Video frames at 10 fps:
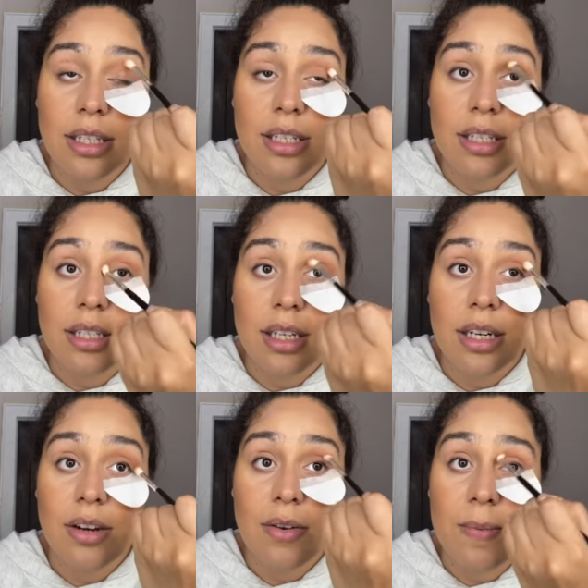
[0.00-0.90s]
This is
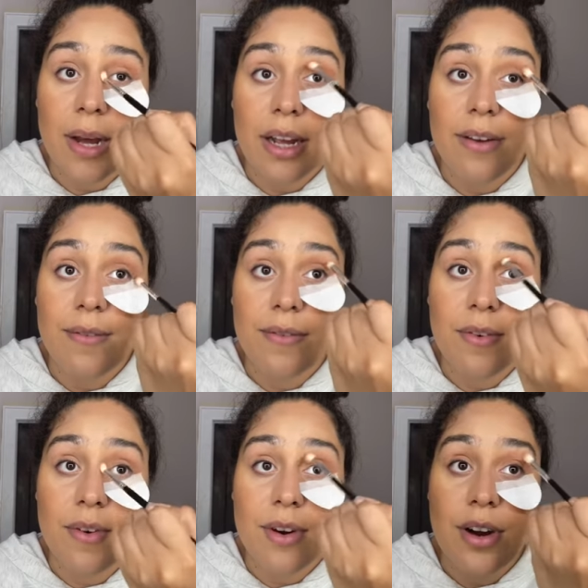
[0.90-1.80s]
gonna go back and
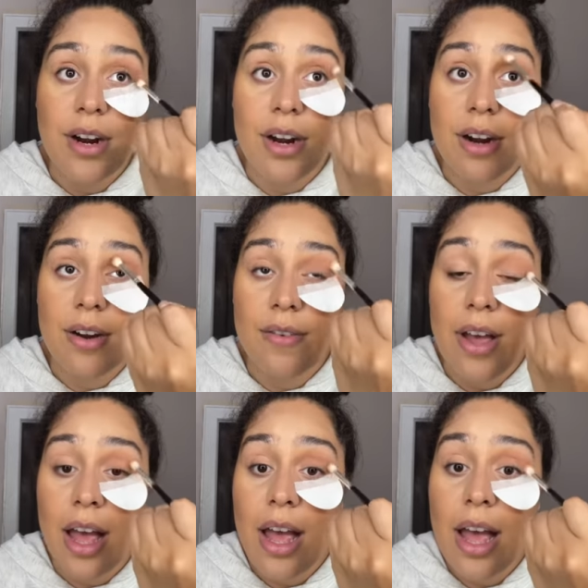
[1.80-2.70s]
forth.
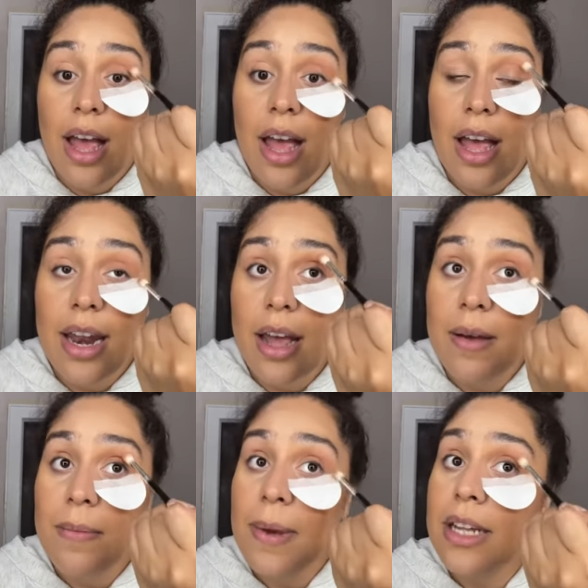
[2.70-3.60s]
And
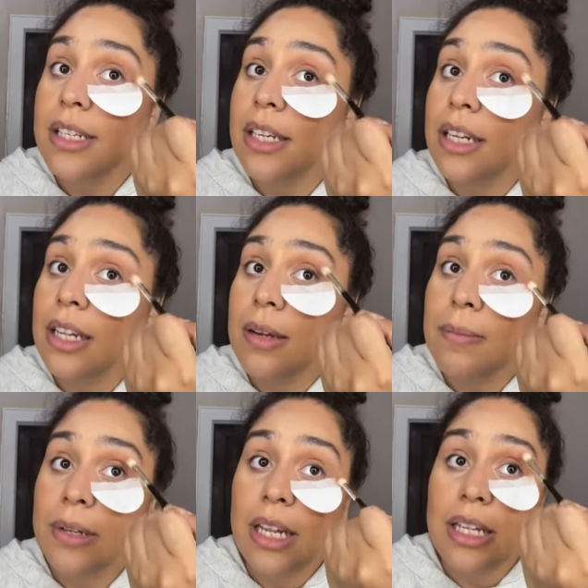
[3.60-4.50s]
I basically
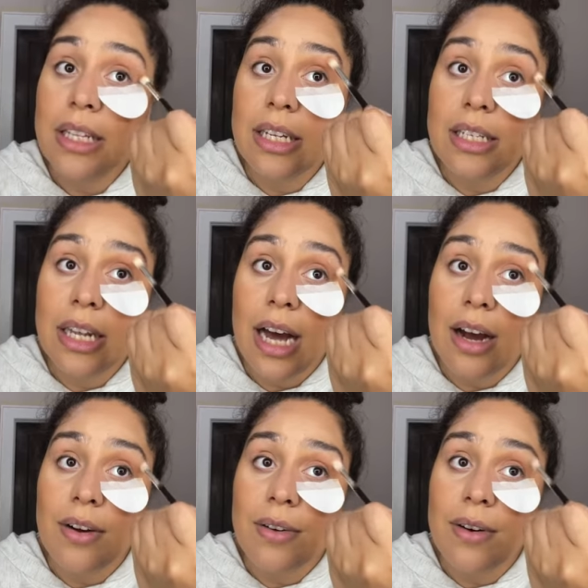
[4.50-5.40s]
blend this
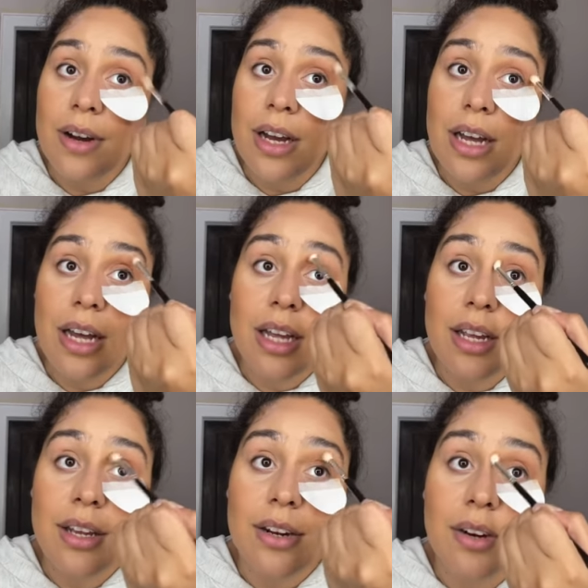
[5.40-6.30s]
out,
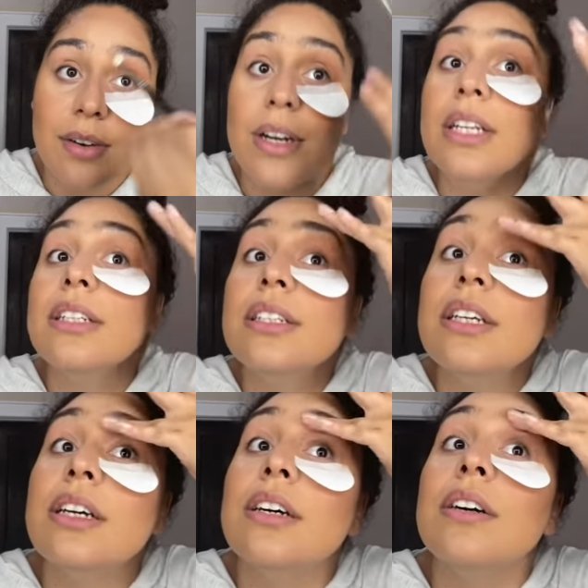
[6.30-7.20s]
you know,
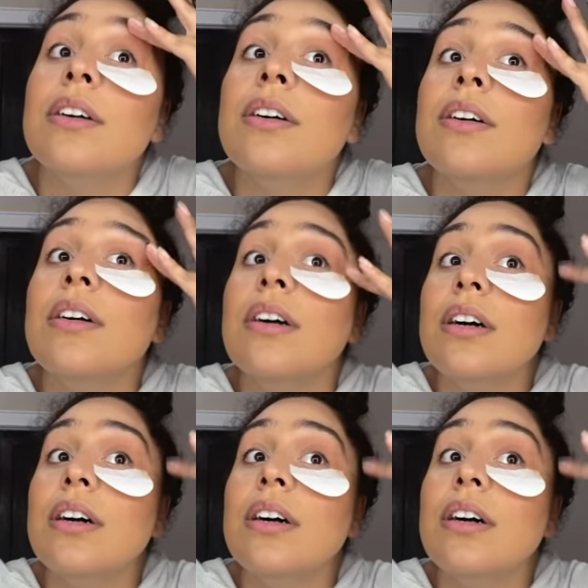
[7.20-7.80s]
until